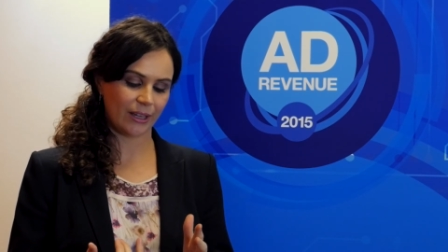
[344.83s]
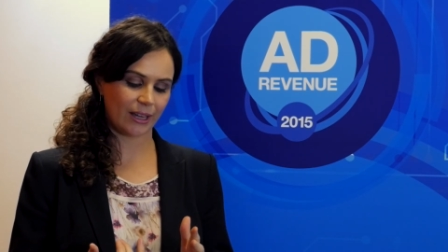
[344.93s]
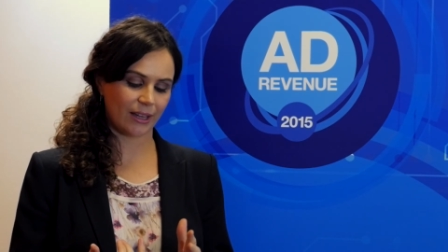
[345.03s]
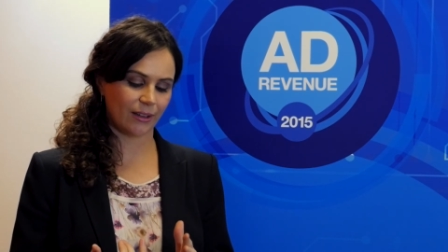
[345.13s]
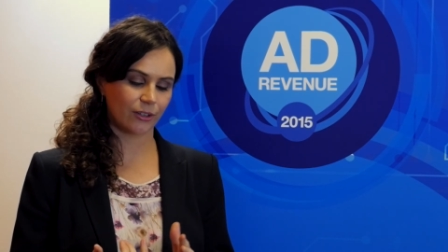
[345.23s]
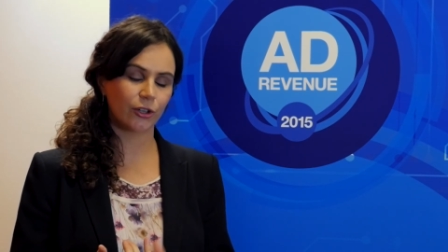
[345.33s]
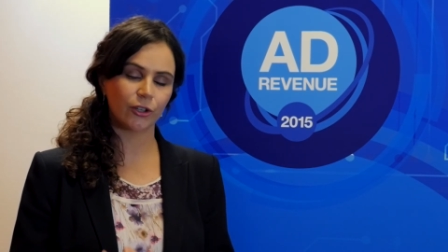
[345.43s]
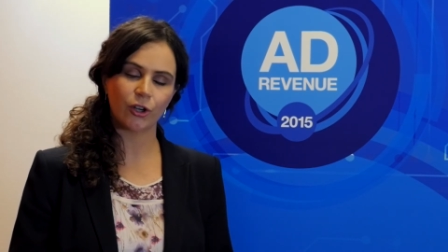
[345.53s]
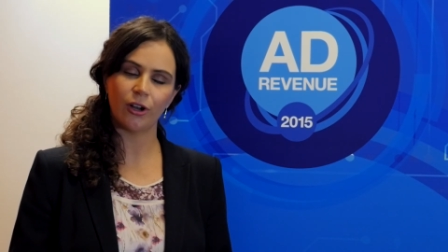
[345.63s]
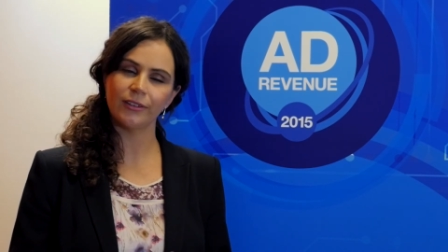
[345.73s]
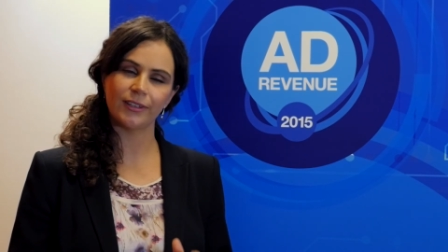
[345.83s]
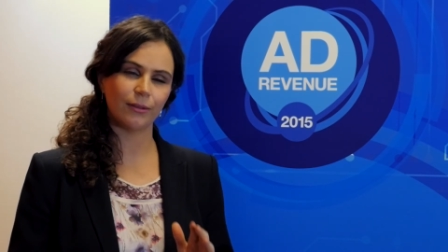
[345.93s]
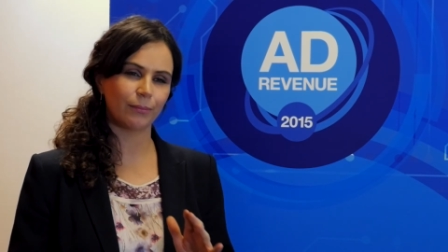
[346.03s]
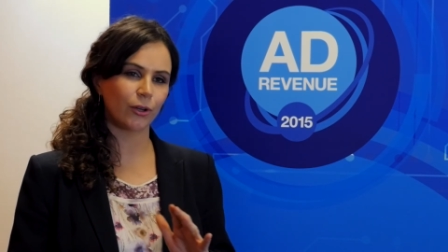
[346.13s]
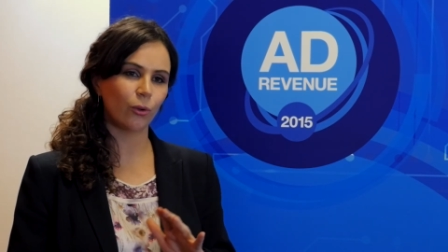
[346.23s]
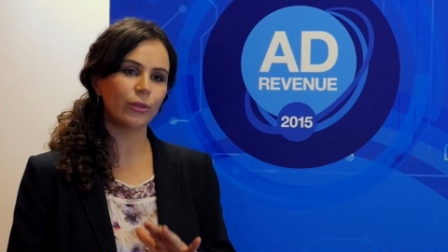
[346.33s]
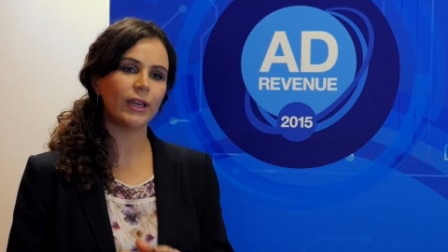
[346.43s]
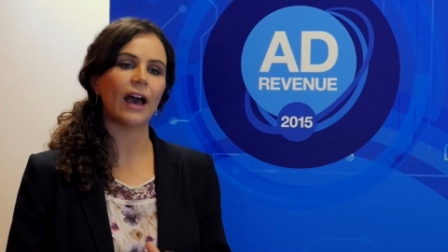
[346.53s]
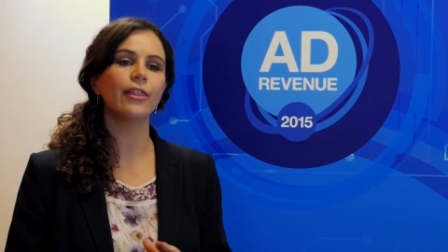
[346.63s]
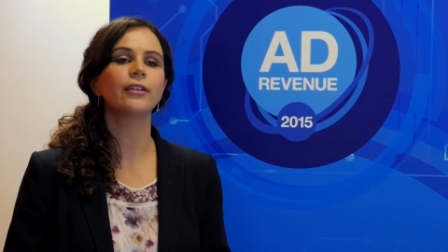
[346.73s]
uh, good content, but all
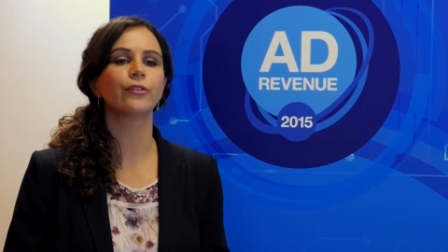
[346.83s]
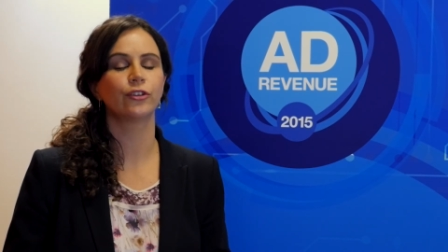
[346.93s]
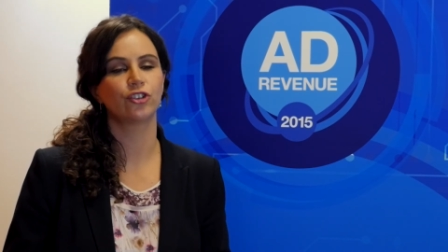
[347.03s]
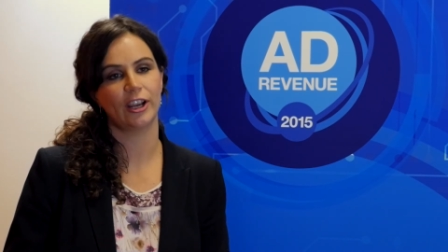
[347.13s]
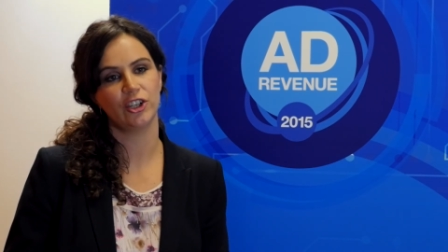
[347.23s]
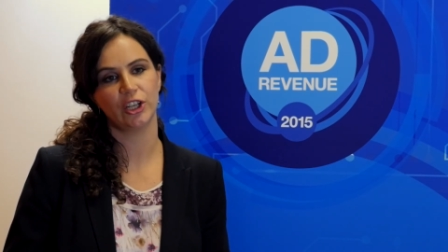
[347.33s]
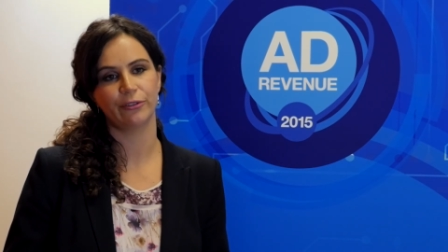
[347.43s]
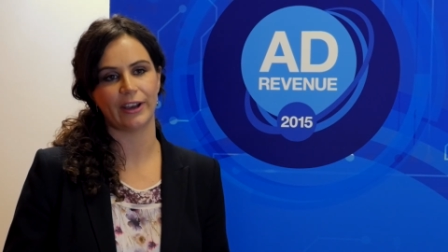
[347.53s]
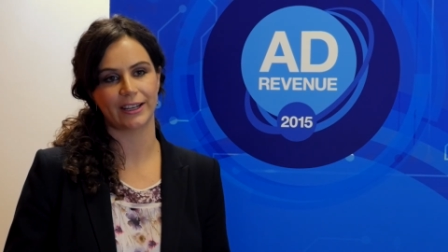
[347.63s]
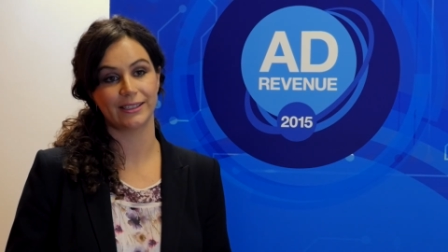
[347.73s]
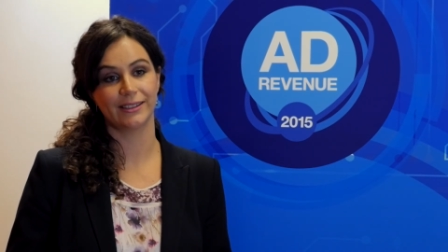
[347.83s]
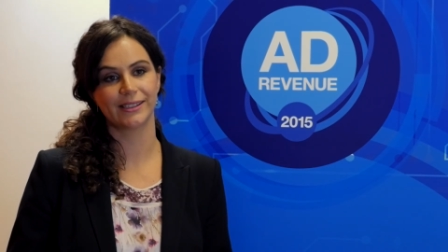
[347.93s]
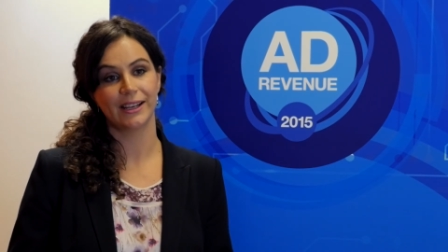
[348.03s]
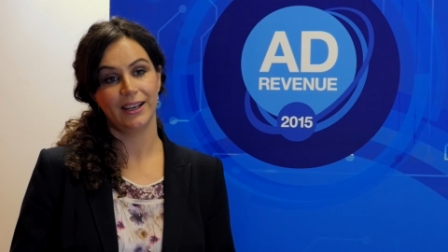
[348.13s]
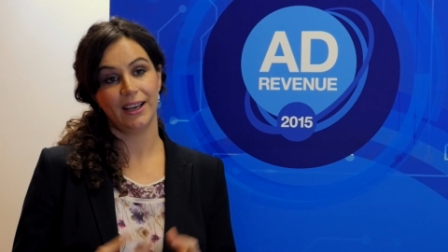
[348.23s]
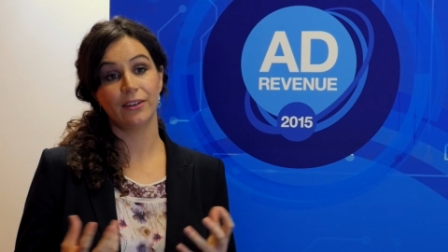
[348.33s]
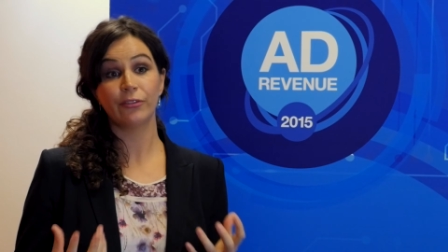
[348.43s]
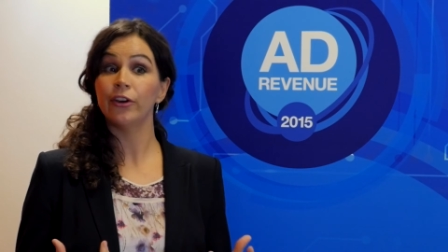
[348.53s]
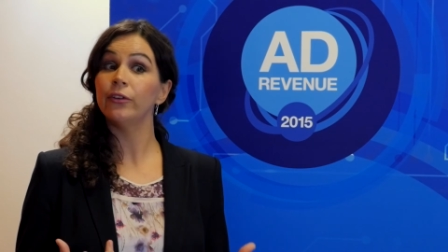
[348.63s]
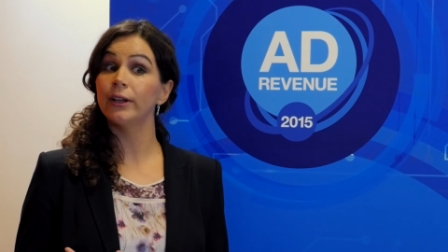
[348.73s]
the other different changing factors in a
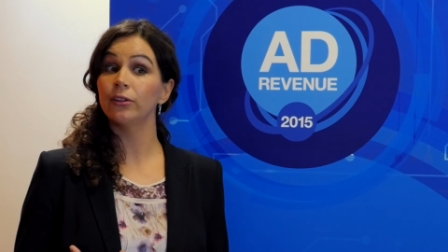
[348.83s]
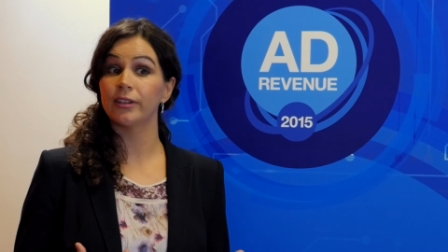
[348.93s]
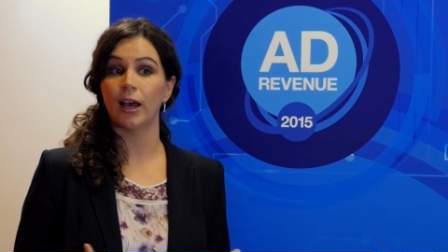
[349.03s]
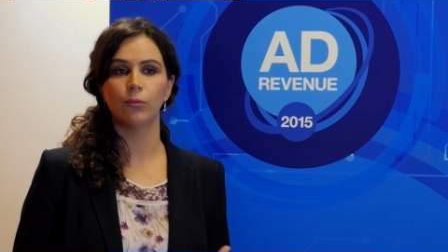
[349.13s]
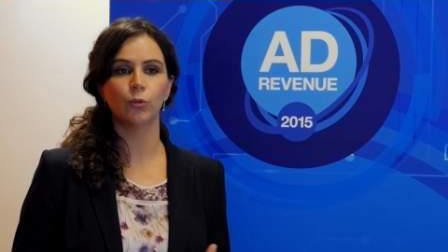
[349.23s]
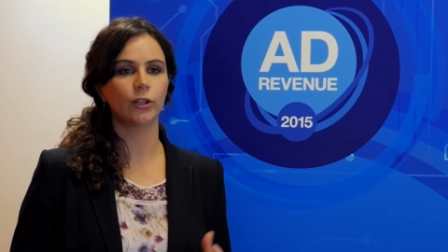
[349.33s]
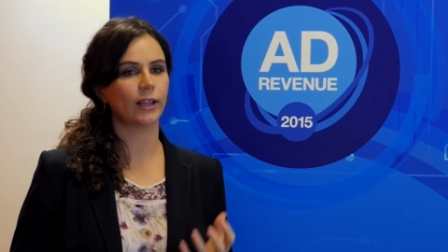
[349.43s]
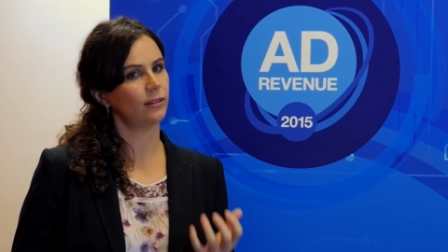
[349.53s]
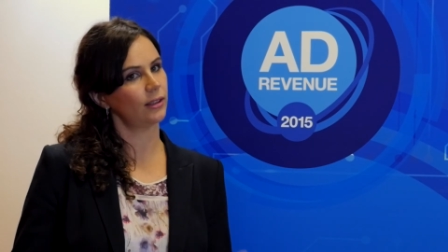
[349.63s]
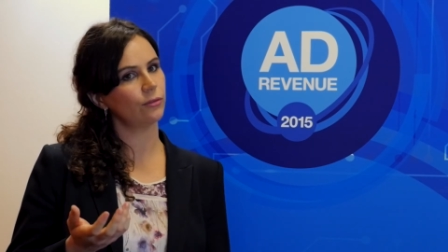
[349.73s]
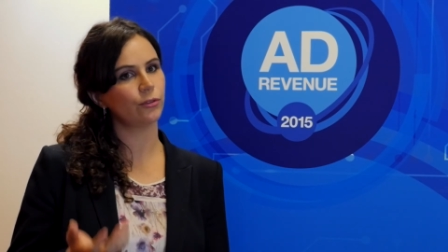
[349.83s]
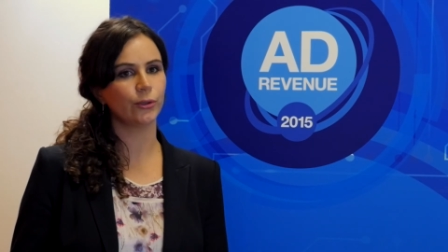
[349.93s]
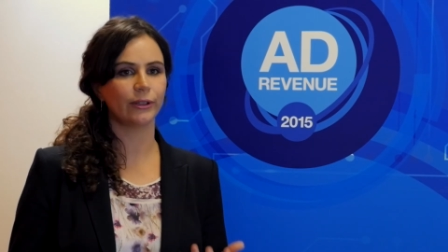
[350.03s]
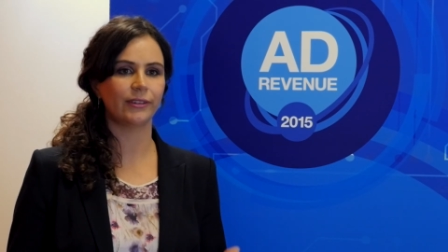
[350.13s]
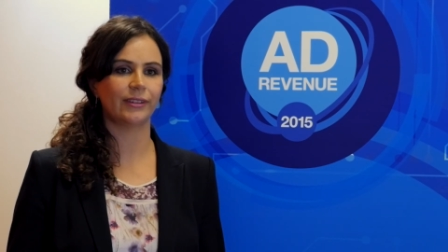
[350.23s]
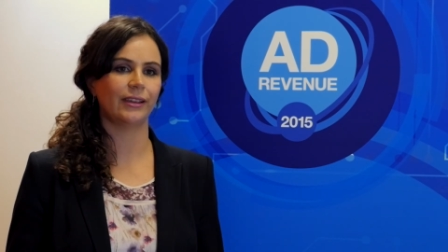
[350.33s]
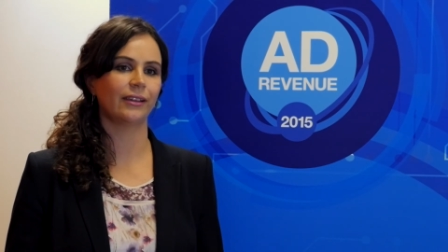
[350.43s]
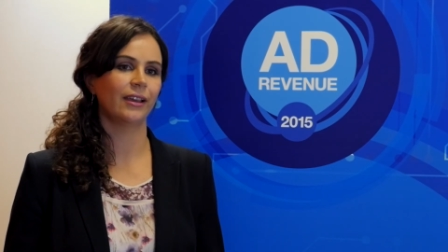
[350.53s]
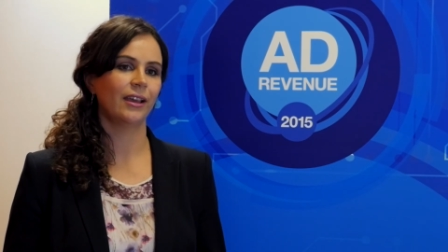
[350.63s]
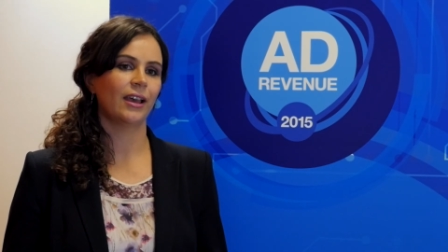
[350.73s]
very real-time world that is influencing,